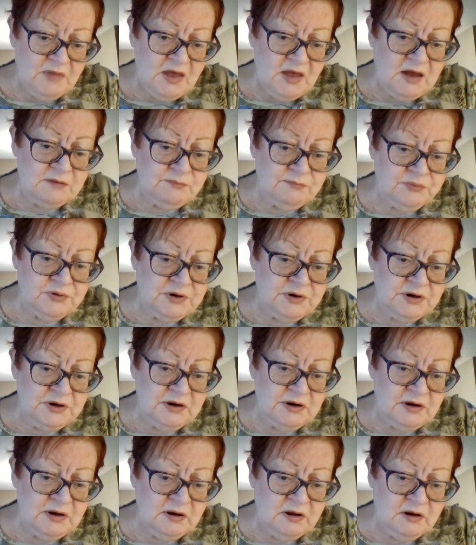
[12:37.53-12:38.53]
and put it
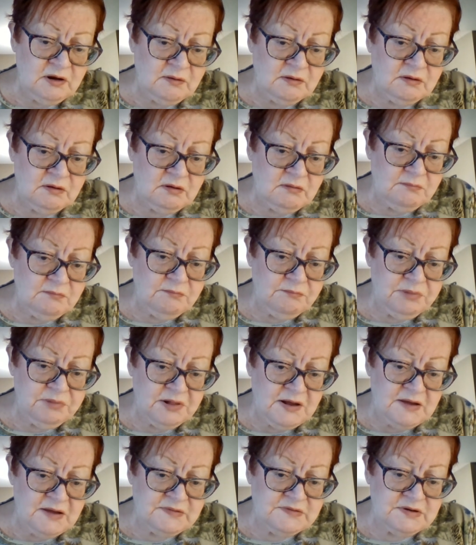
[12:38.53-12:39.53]
in a little
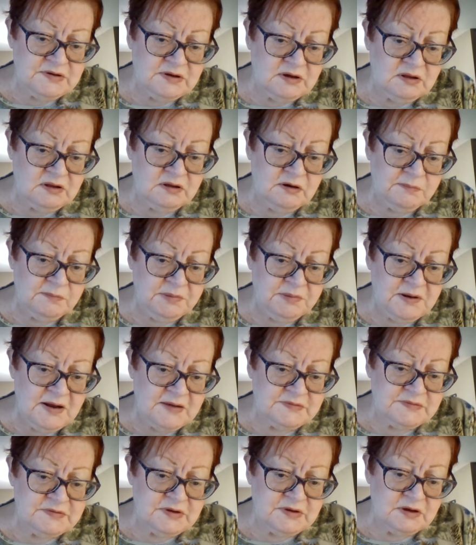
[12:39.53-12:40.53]
clear
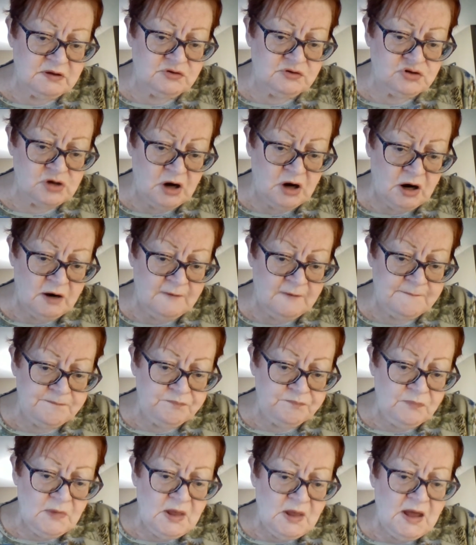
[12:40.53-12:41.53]
plastic jar
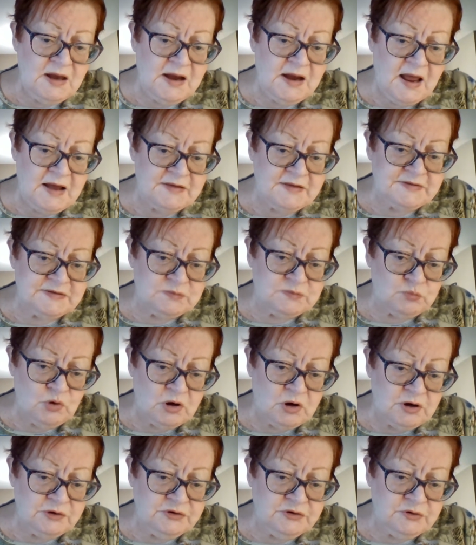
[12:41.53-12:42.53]
and add some
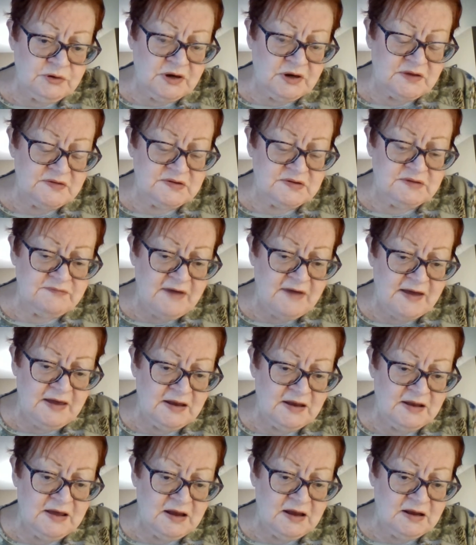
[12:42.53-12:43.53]
water to it and see if I
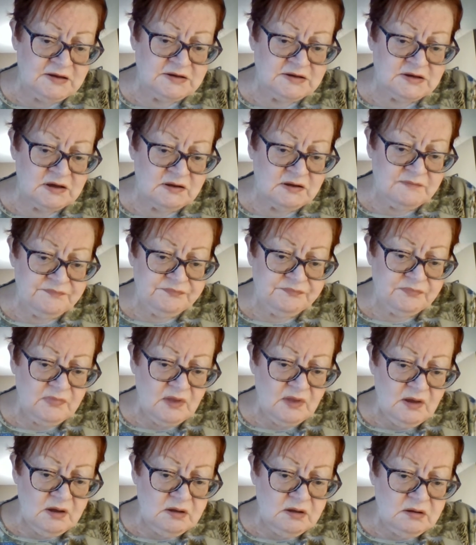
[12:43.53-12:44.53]
can get it to
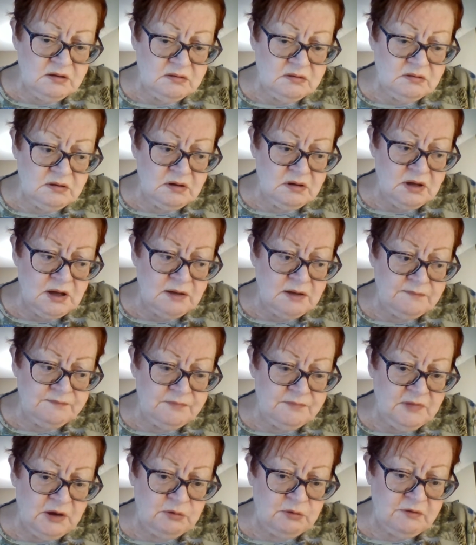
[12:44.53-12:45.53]

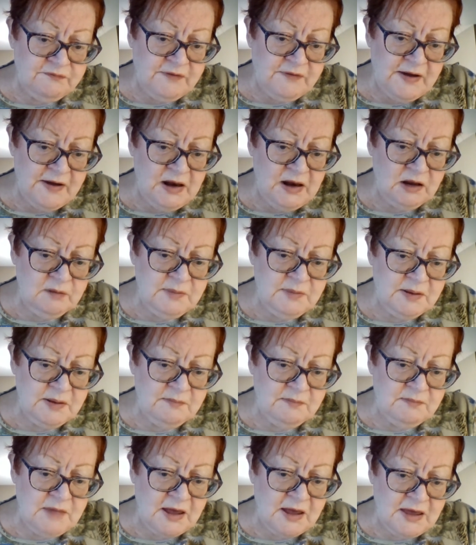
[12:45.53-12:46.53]
liquefy a little
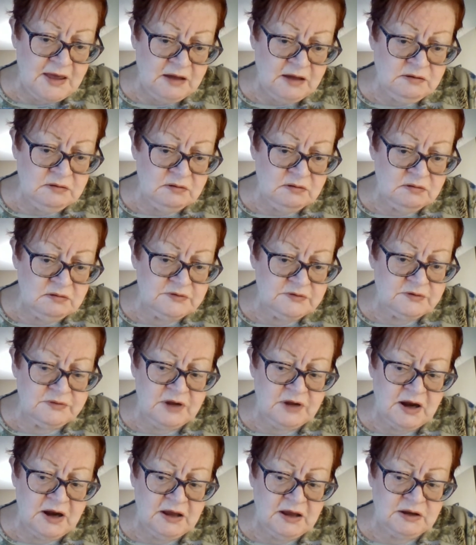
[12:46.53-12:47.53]
bit again, so
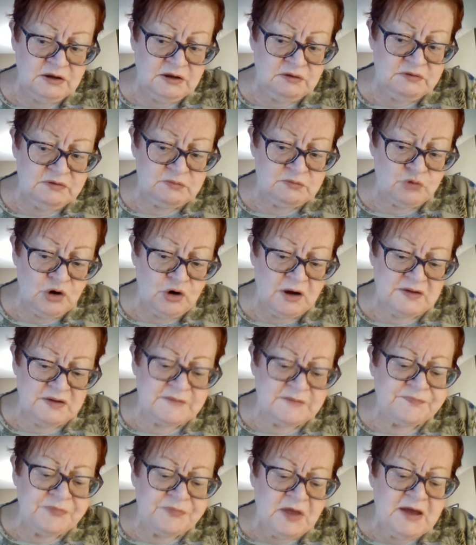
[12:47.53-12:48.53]
that I can use it more,
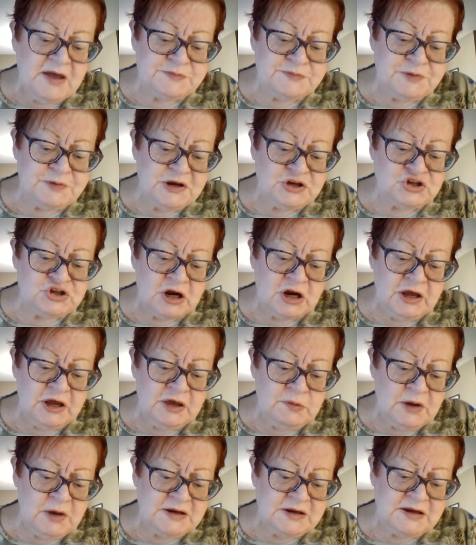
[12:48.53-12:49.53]
because it's pretty
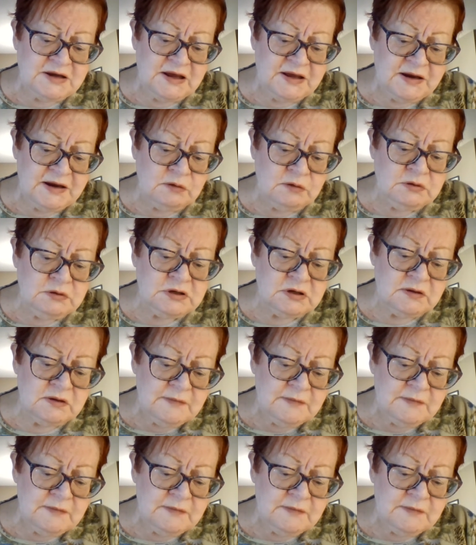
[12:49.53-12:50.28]
chunky when I take it out.